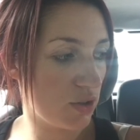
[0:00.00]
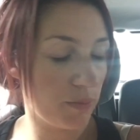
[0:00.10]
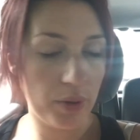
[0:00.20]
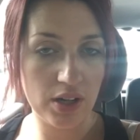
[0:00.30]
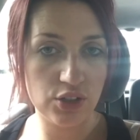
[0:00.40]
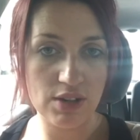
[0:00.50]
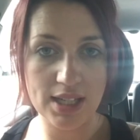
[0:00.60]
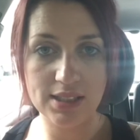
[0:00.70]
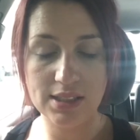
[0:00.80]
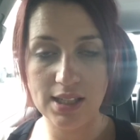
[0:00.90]
put a
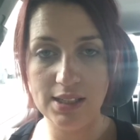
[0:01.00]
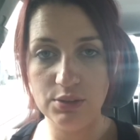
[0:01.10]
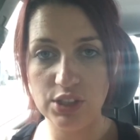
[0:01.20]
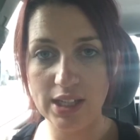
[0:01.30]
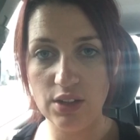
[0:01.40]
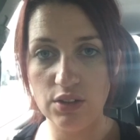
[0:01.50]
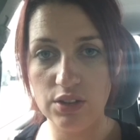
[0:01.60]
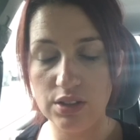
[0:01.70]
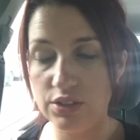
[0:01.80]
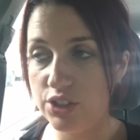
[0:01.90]
dress and a little jacket
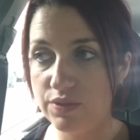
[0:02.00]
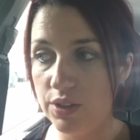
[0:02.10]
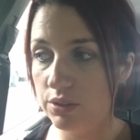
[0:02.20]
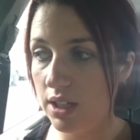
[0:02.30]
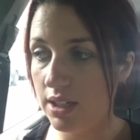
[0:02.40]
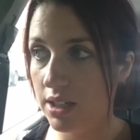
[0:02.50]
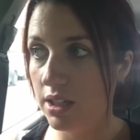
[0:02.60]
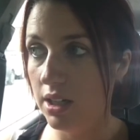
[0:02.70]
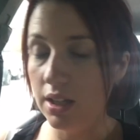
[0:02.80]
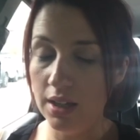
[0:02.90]
on and just feel
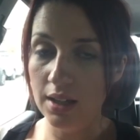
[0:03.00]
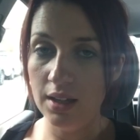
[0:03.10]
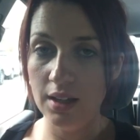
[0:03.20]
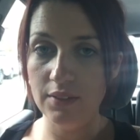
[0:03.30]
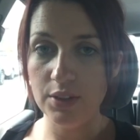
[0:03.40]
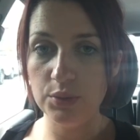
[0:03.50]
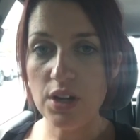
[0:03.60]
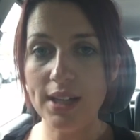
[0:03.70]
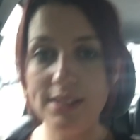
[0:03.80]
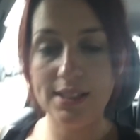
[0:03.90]

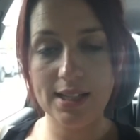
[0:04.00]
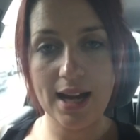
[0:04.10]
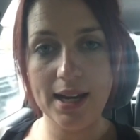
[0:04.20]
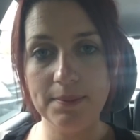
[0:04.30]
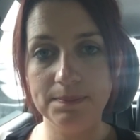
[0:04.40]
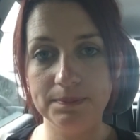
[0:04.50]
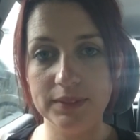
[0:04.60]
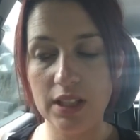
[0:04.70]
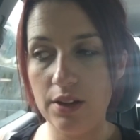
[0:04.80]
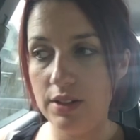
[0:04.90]
nice today.
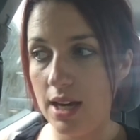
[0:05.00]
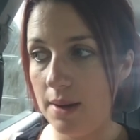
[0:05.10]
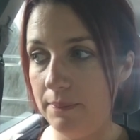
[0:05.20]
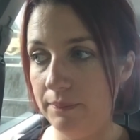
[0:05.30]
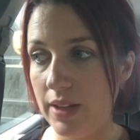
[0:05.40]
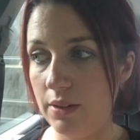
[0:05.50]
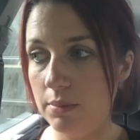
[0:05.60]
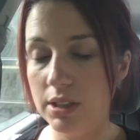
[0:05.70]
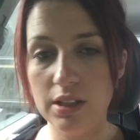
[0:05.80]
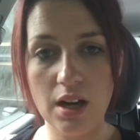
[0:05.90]
So yeah, anyway, I'm
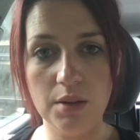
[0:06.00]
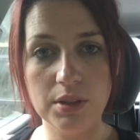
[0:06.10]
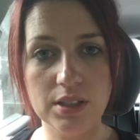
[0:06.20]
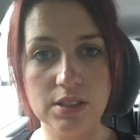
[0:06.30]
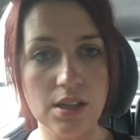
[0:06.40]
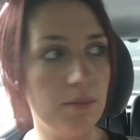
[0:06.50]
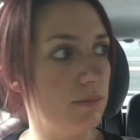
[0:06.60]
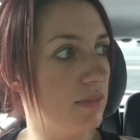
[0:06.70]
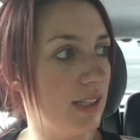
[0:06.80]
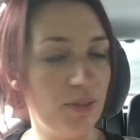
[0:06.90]
gonna go because
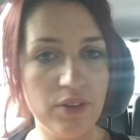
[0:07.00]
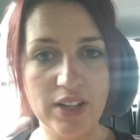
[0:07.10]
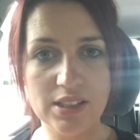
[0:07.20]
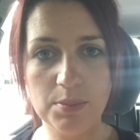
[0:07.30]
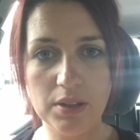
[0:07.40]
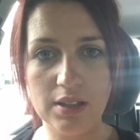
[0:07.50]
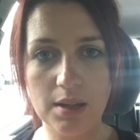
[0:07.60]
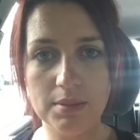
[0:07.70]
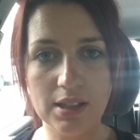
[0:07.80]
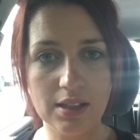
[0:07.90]
delivery van's pulling
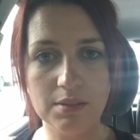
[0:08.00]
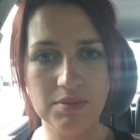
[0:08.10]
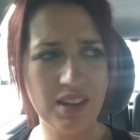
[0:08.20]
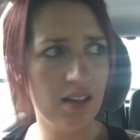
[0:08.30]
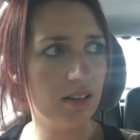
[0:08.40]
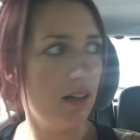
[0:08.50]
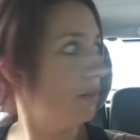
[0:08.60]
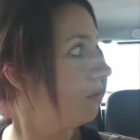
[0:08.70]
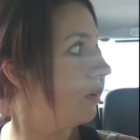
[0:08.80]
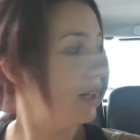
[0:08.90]
up and they're gonna think like,
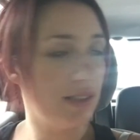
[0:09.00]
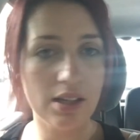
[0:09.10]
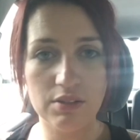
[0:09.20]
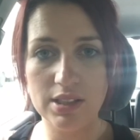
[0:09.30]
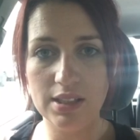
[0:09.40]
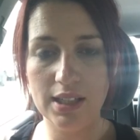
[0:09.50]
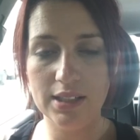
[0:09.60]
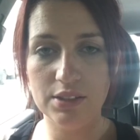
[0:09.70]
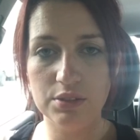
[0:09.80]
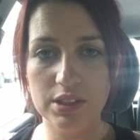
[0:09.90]
why is that crazy
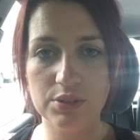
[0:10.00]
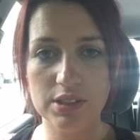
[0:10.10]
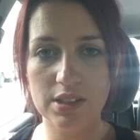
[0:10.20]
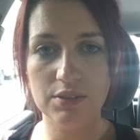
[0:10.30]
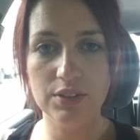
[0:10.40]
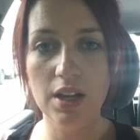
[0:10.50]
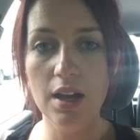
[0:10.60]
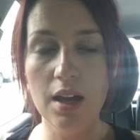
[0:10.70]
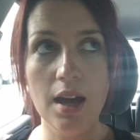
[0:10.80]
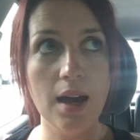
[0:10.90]
lady talking to herself?
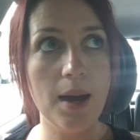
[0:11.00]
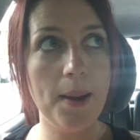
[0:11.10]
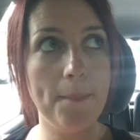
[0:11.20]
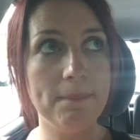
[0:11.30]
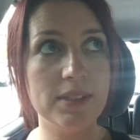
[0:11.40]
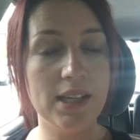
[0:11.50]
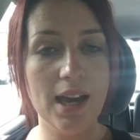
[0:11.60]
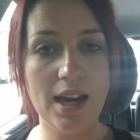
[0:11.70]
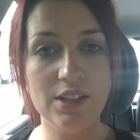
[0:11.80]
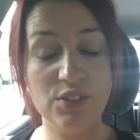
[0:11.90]
So
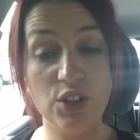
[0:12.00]
yeah, and I've